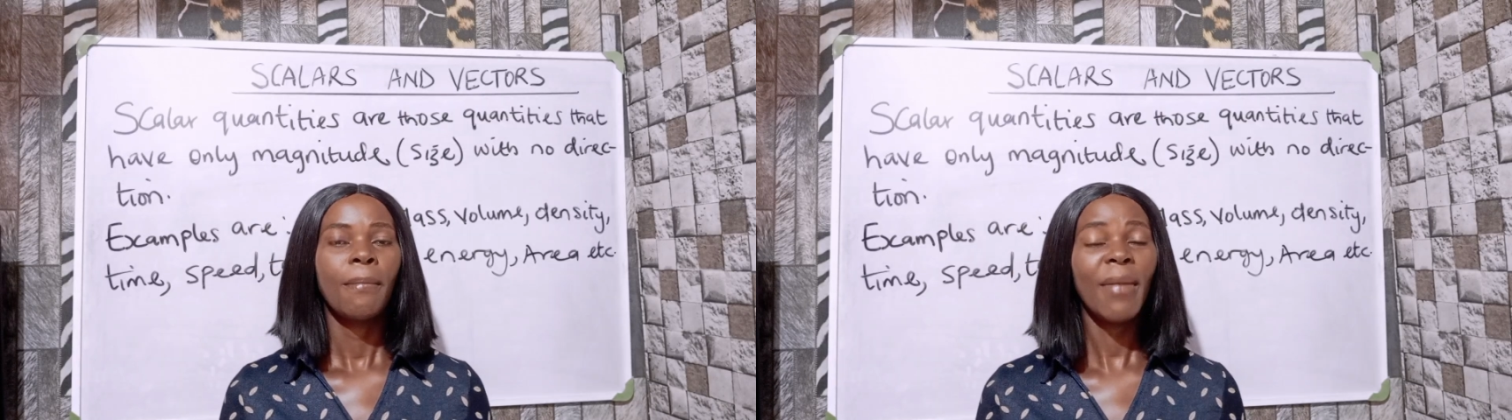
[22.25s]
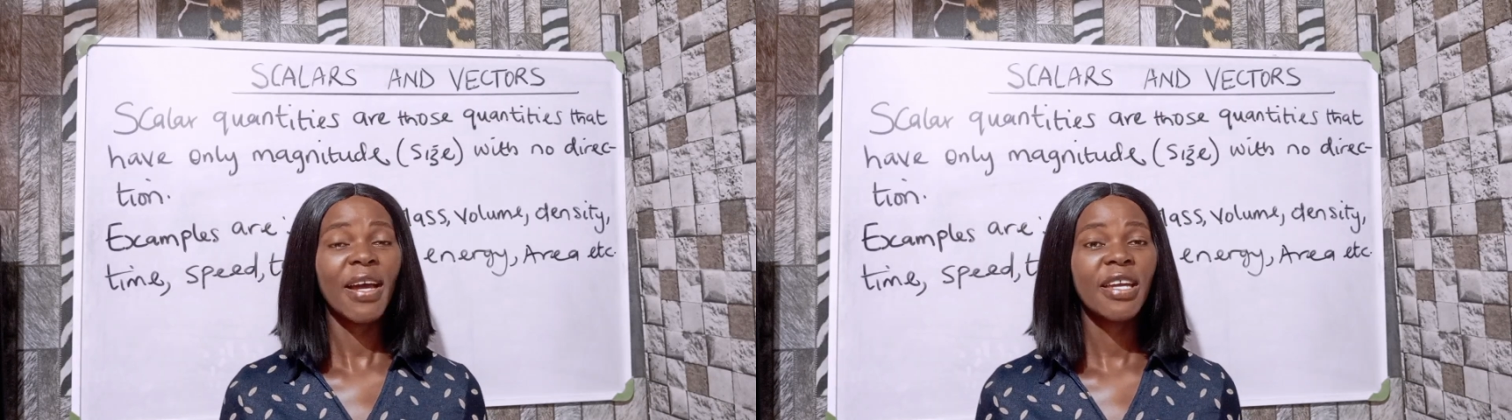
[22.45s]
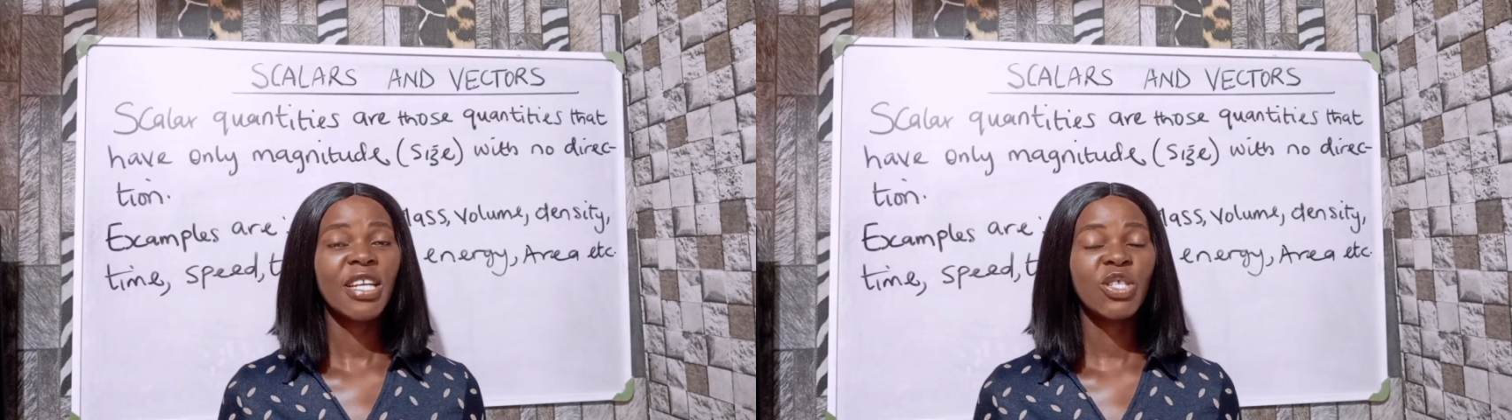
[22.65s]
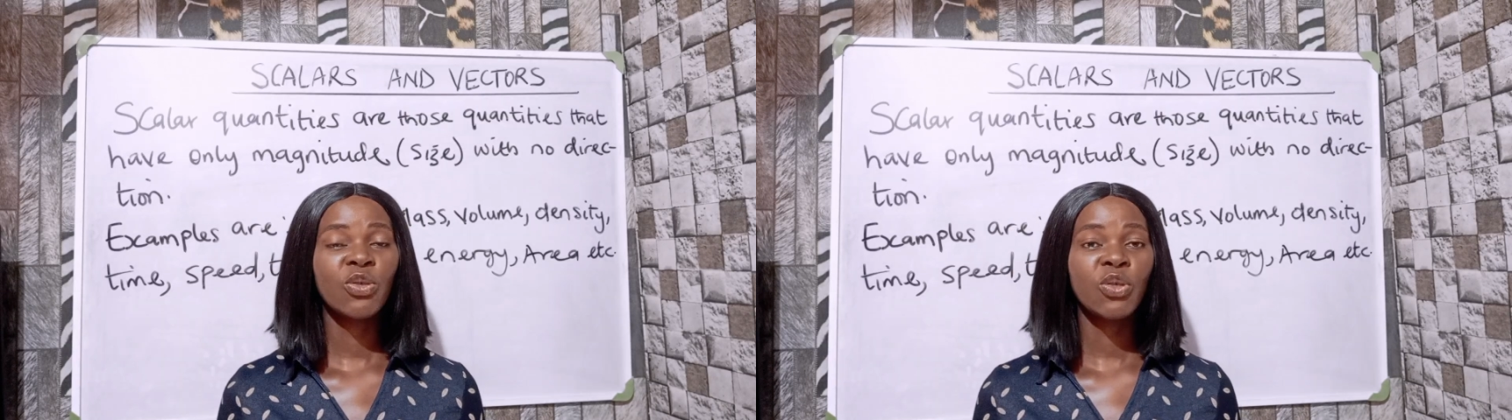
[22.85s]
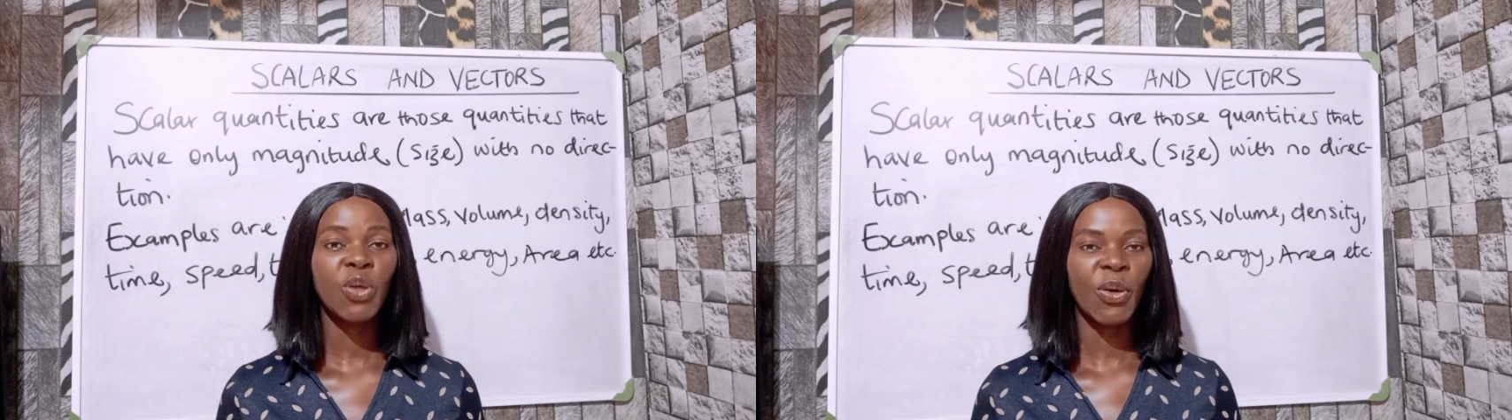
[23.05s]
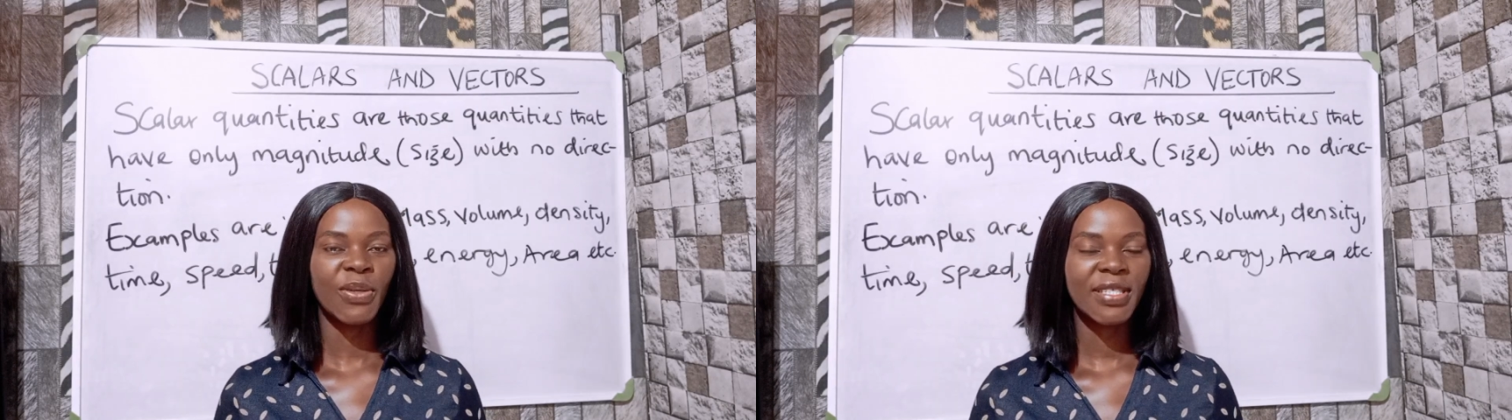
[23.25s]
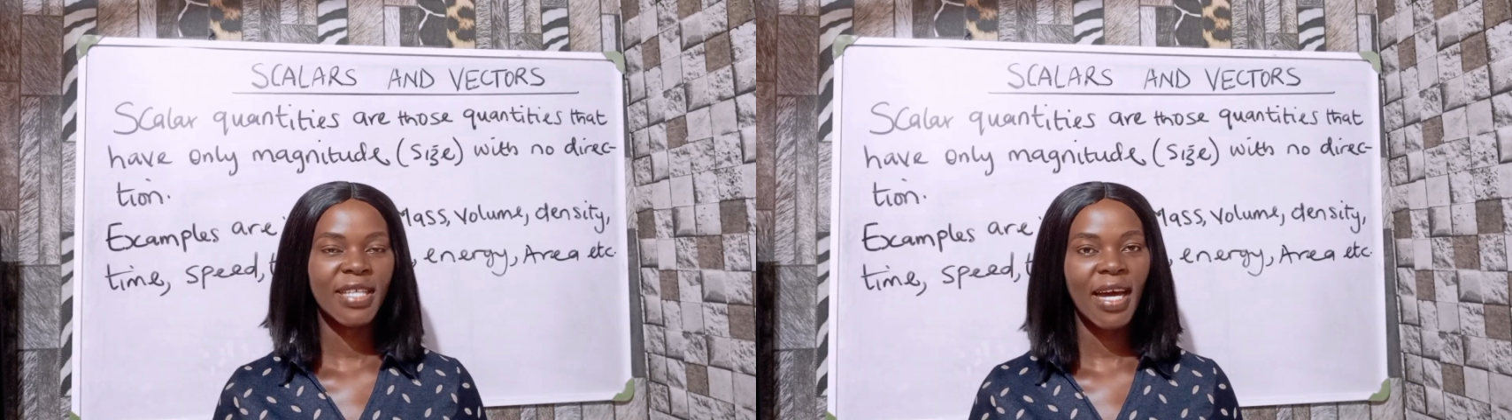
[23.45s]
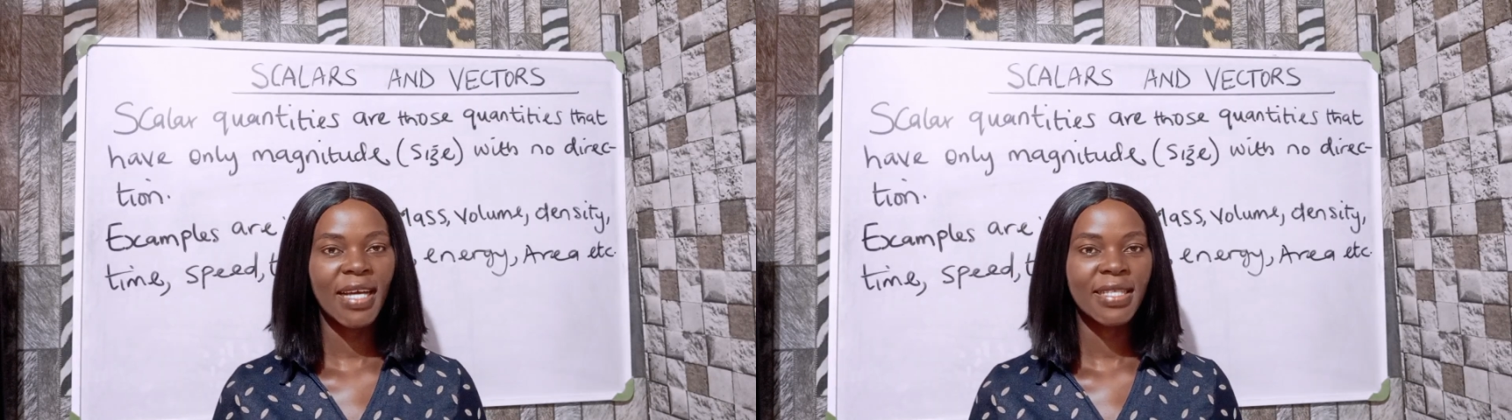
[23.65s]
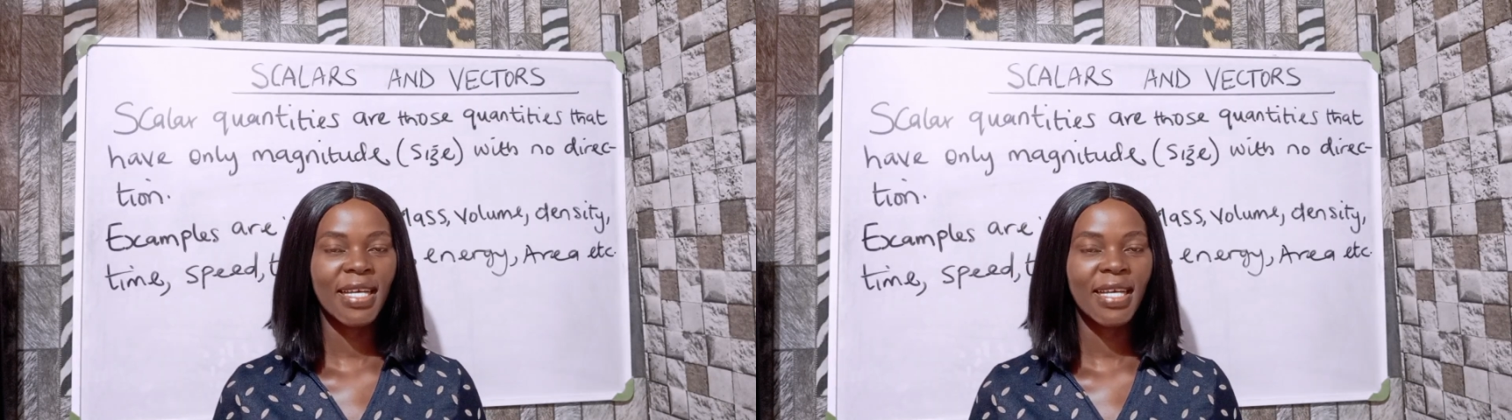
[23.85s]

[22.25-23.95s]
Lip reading: magnitude or size.